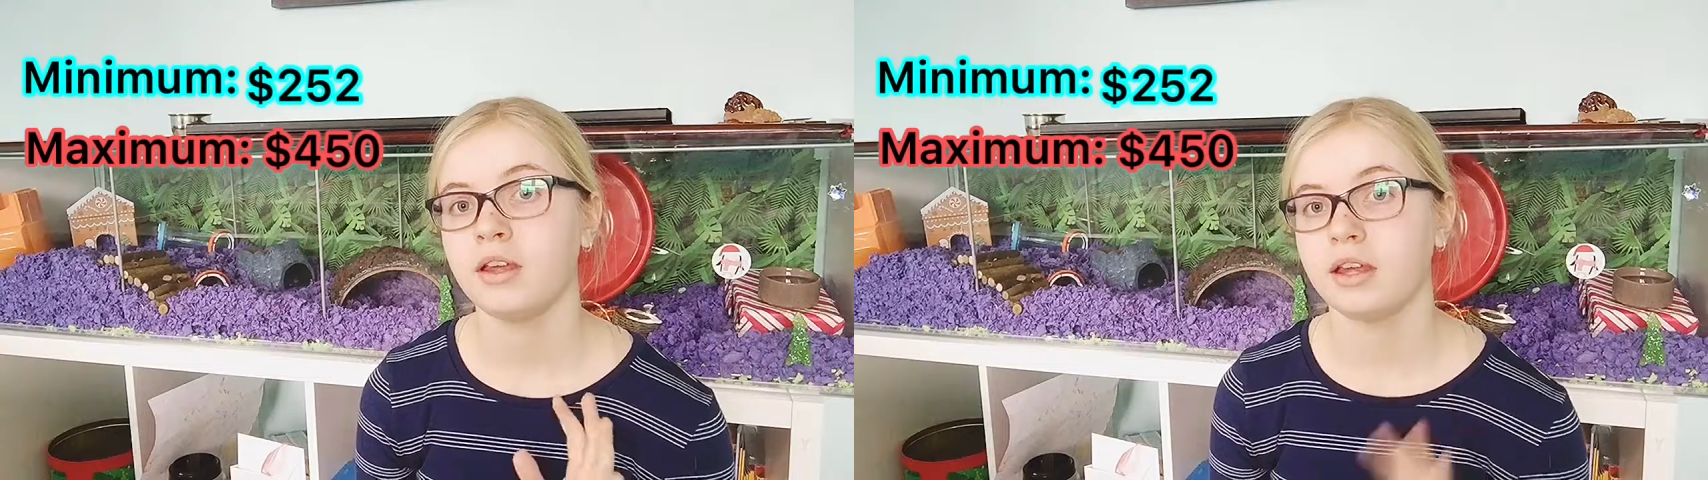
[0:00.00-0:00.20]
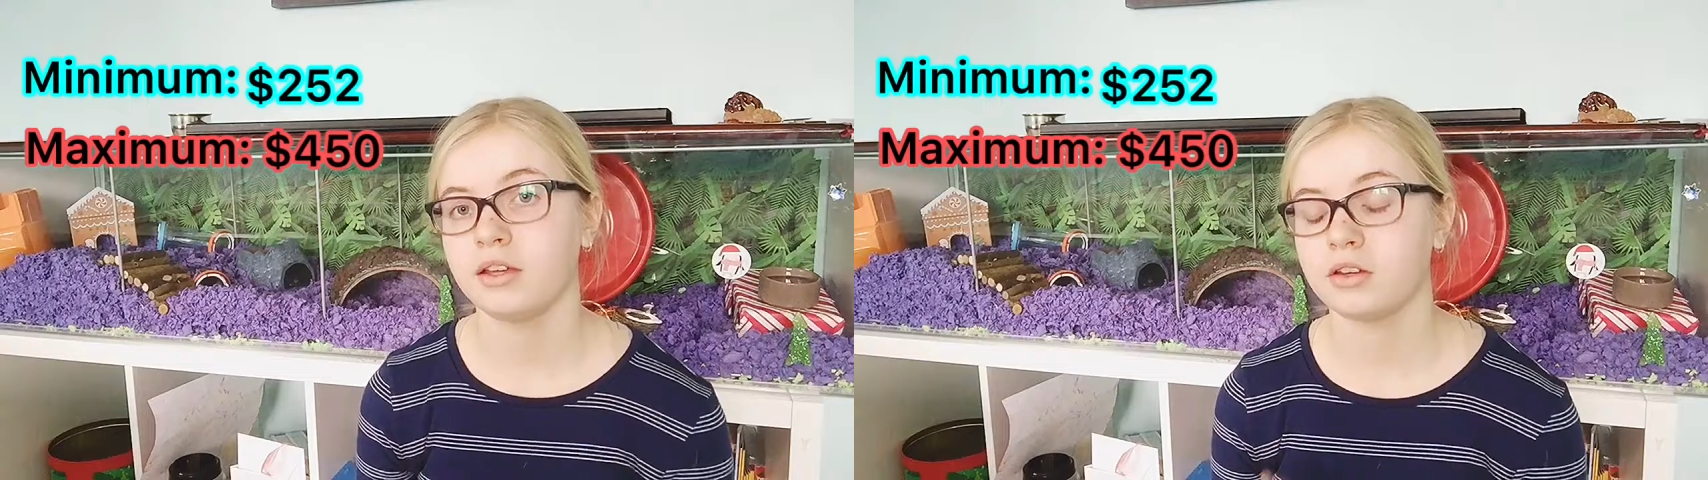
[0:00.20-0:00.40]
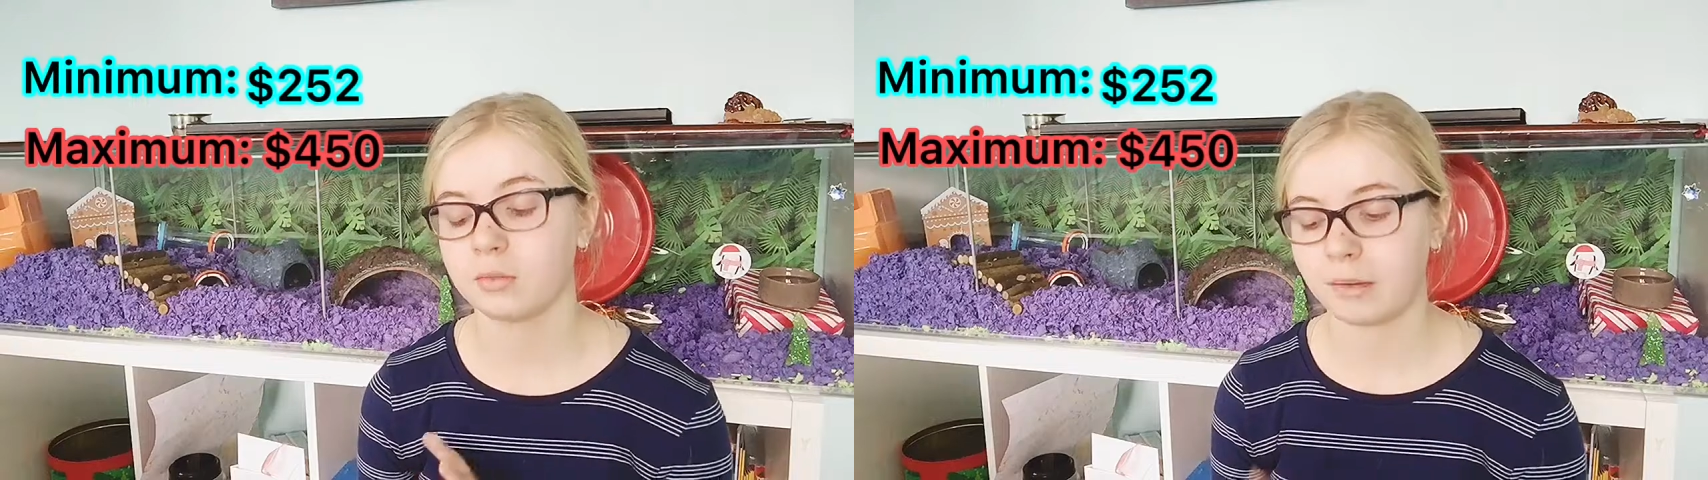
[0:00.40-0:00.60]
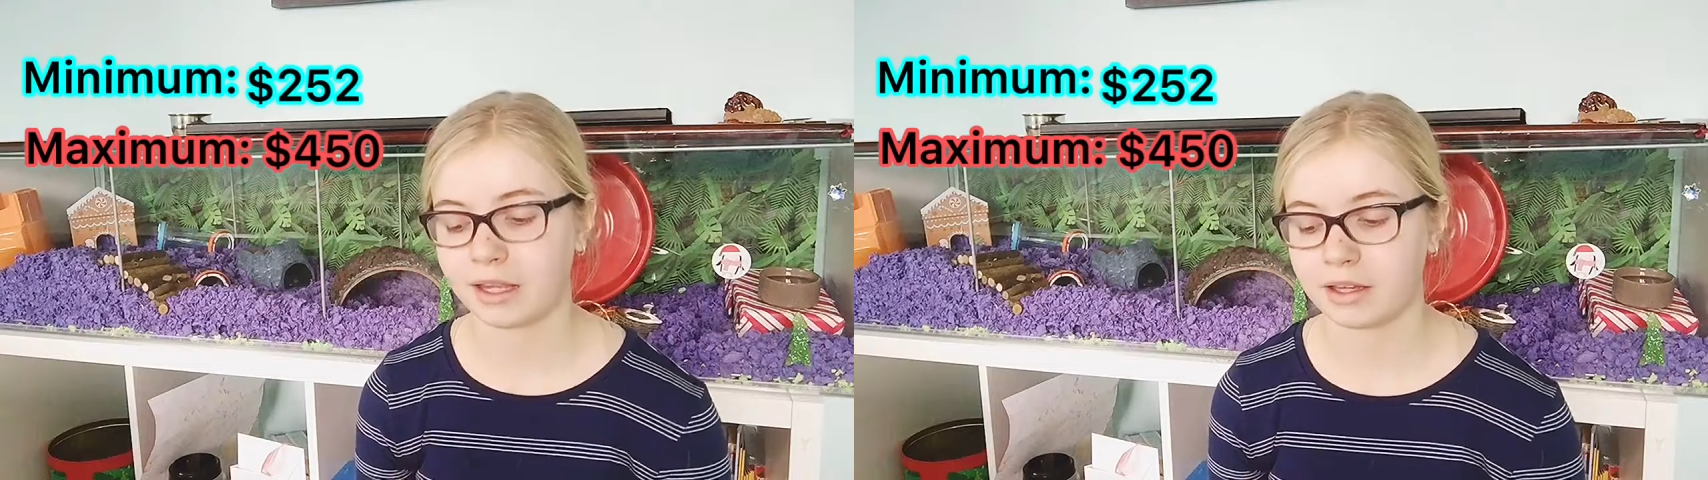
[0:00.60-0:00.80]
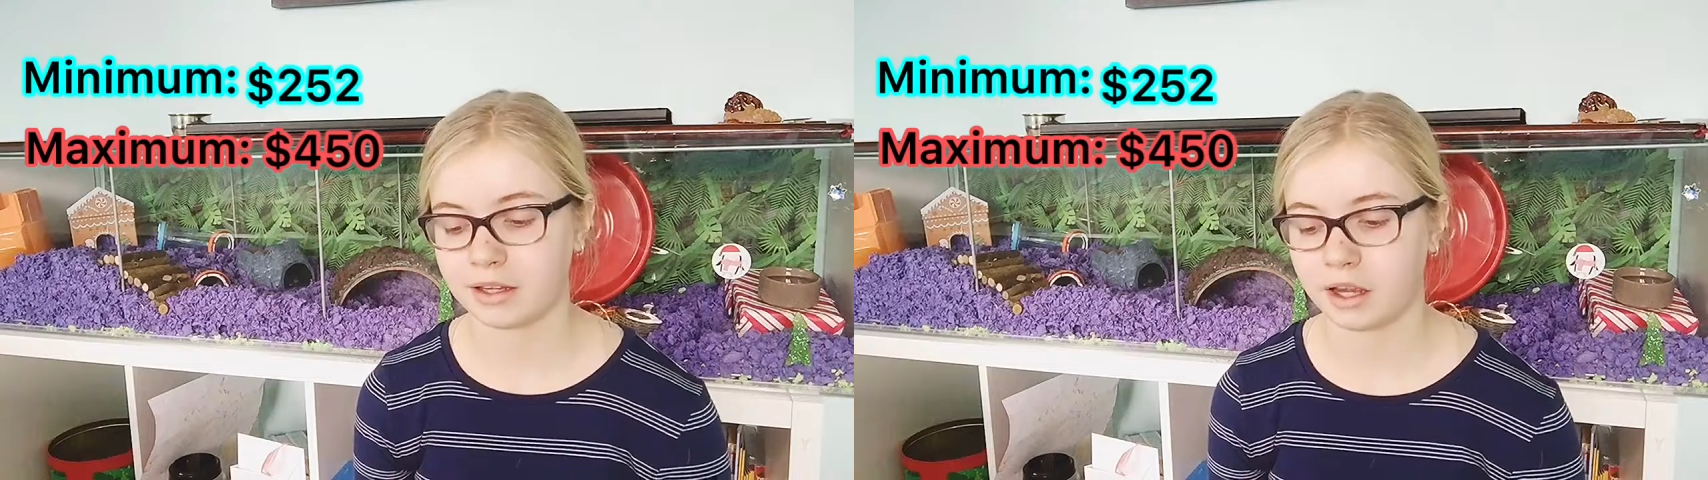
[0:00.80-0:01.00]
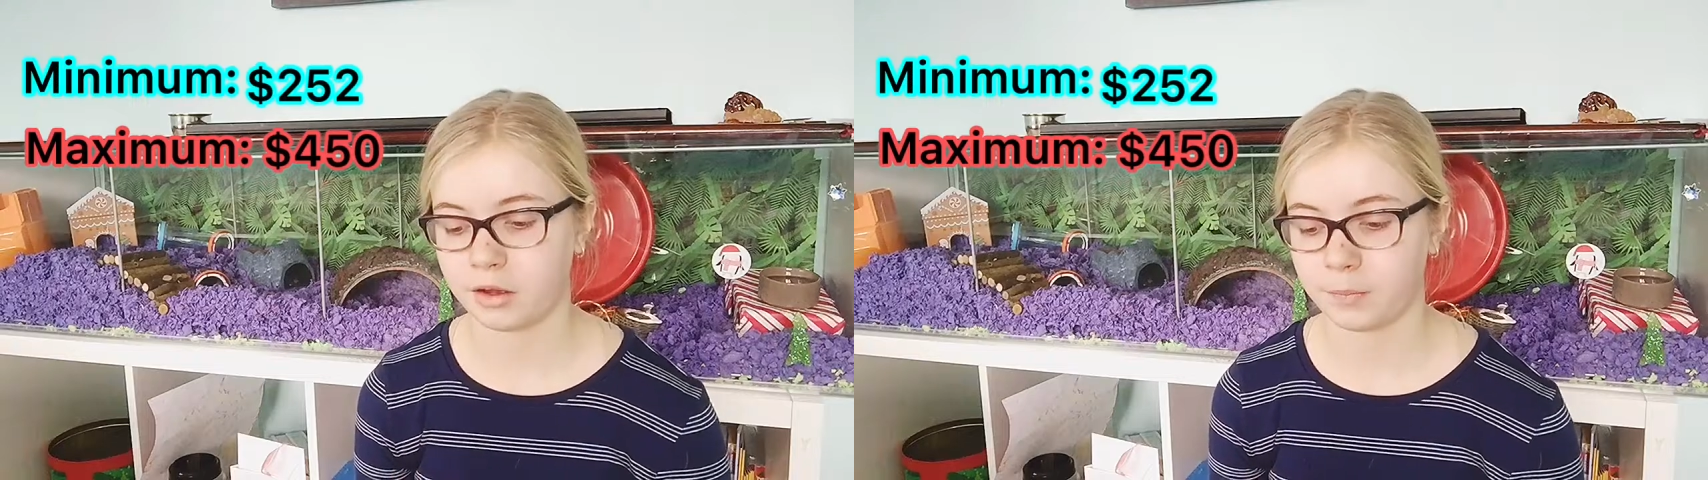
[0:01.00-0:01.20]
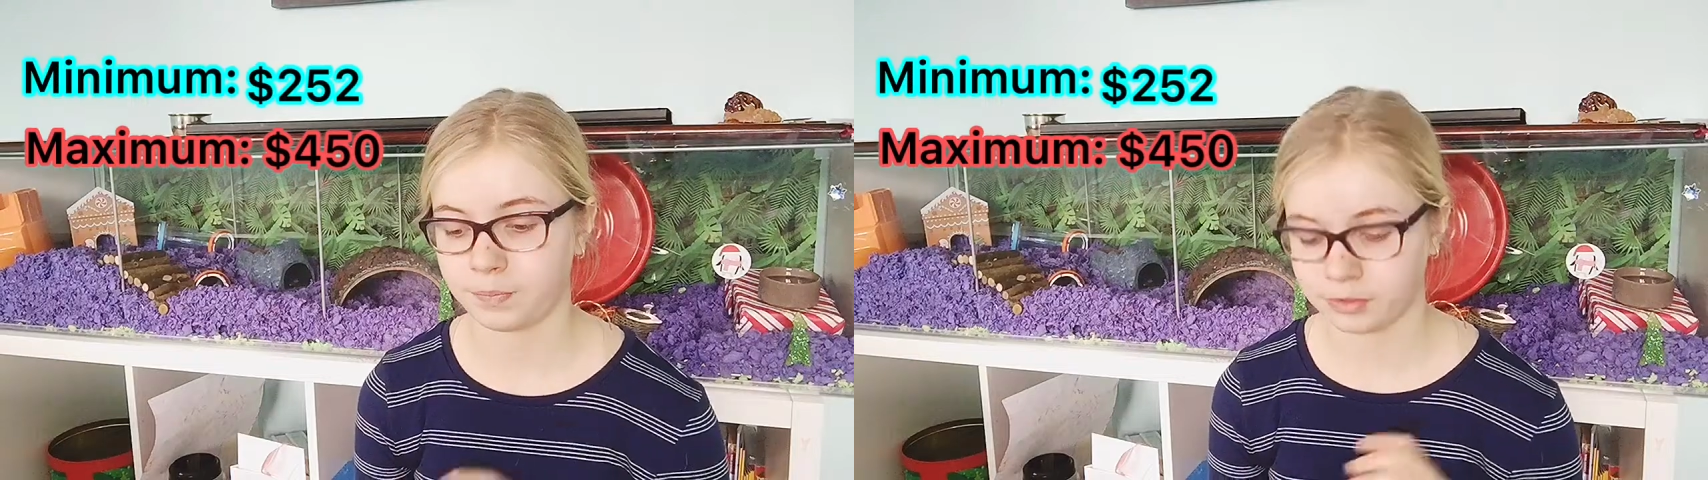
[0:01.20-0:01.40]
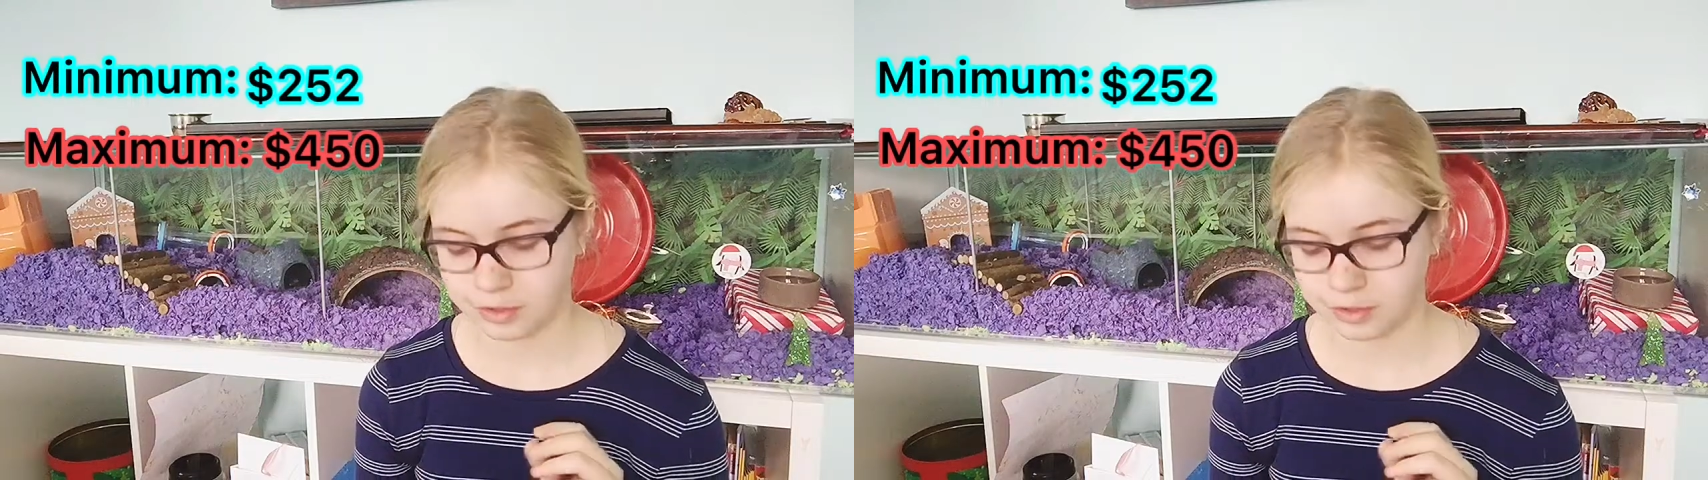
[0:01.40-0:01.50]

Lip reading: in your bank account